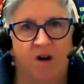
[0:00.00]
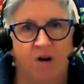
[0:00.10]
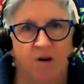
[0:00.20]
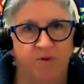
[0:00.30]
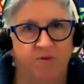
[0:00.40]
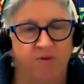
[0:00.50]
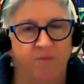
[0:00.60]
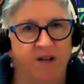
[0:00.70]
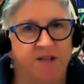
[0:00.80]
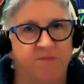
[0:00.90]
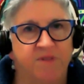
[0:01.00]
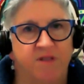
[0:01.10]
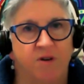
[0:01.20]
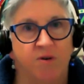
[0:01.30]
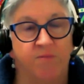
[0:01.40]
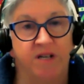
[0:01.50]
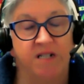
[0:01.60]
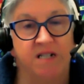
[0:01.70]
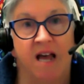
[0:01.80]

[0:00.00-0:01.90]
opioid replacement therapies,